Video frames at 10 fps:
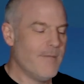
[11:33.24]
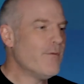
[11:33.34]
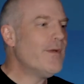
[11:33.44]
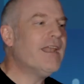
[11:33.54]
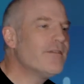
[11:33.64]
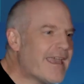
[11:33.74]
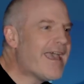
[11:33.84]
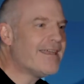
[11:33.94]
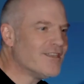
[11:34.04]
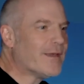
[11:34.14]
But we don't
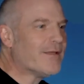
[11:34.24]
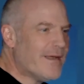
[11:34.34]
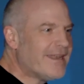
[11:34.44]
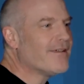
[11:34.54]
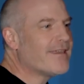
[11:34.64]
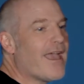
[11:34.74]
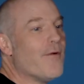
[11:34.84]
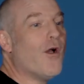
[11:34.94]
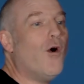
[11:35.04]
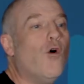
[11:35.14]
care, do we? We don't care.
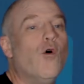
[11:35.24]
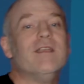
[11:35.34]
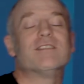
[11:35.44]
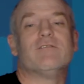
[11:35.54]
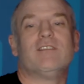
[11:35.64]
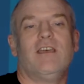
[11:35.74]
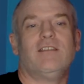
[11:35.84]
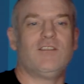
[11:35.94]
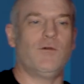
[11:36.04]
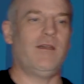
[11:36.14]
We're always going to return
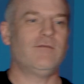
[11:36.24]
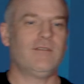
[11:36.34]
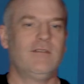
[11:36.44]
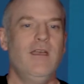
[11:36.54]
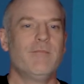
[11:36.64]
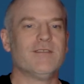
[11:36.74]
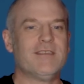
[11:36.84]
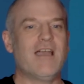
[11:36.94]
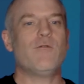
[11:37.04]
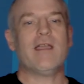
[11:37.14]
a 200, because
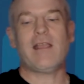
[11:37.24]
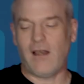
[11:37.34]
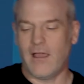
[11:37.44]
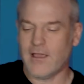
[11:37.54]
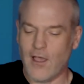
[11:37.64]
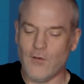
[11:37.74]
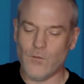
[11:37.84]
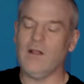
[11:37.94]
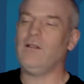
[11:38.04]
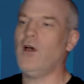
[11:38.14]
that way client code
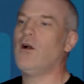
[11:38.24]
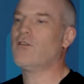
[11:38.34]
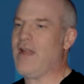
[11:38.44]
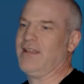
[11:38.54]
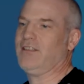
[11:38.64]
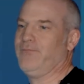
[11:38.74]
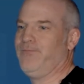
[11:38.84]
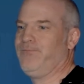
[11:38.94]
will not crash.